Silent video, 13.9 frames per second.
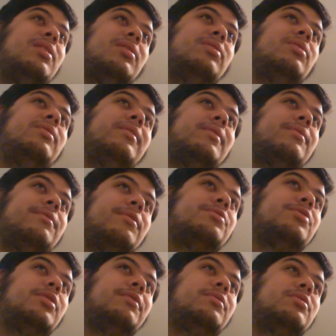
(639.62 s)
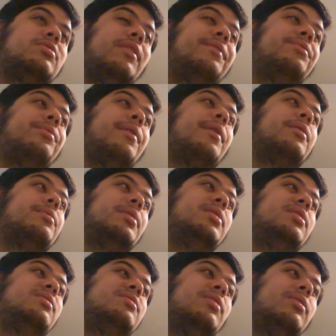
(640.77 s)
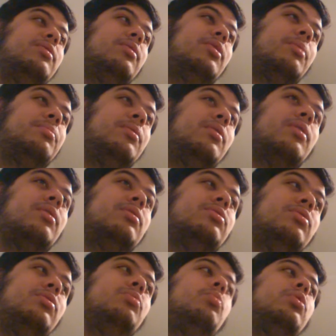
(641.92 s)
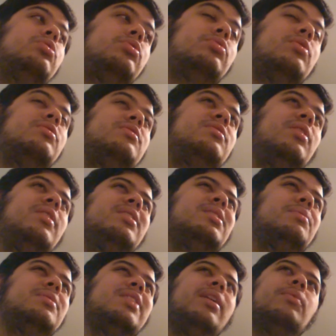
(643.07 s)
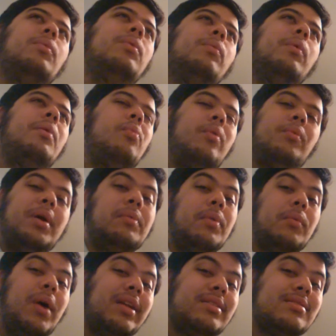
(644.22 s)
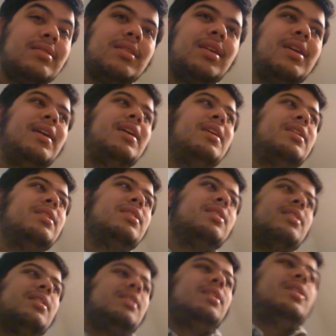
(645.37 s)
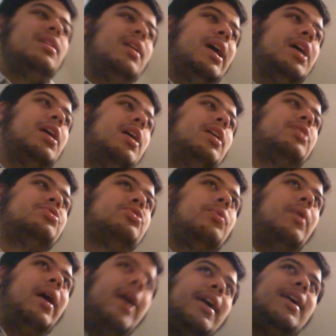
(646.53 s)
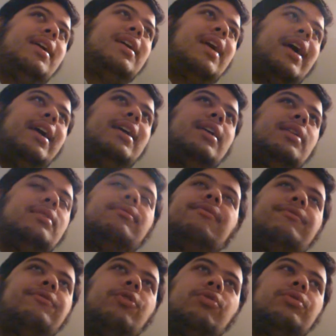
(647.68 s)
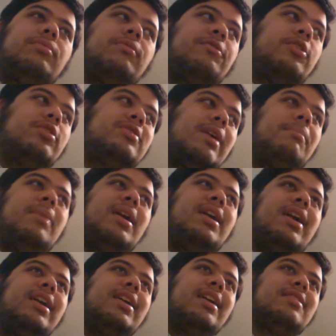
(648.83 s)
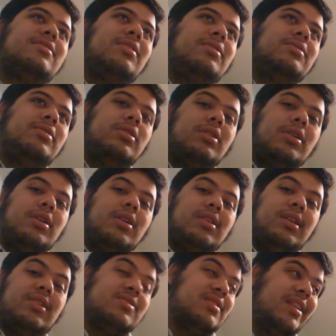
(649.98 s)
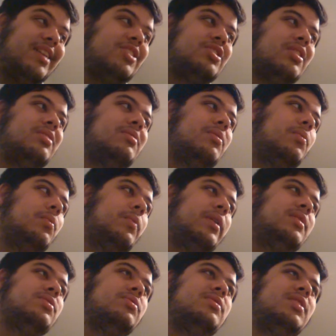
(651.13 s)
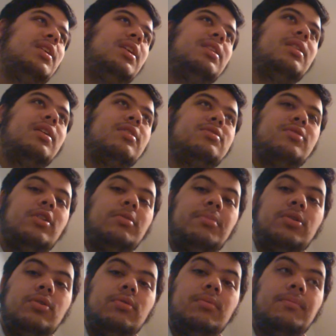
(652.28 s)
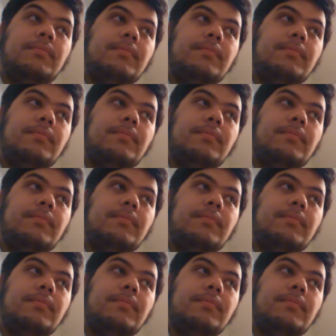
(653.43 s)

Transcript: another version of the software already installed in the computer. Do you want to uninstall it? I was like, wait, what? Uh, so I, I for the, for the time being, I canceled the, the installation. Went to see in the start menu,